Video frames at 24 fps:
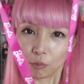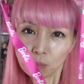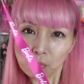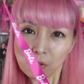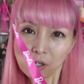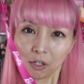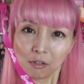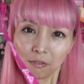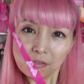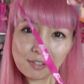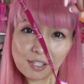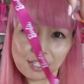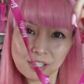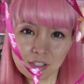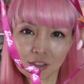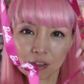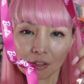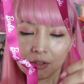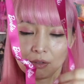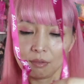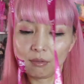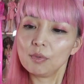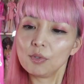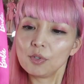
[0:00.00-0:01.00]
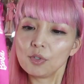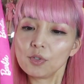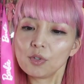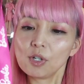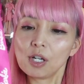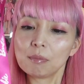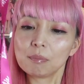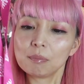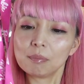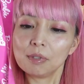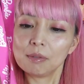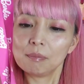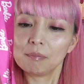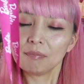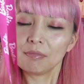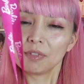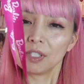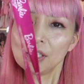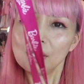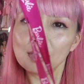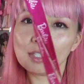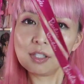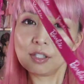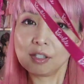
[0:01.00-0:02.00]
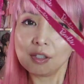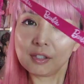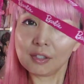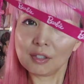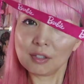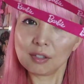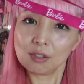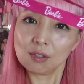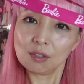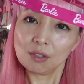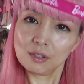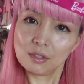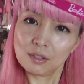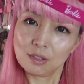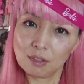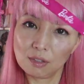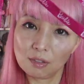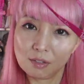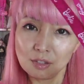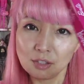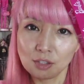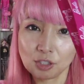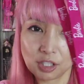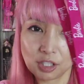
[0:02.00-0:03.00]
Barbie strap. The, the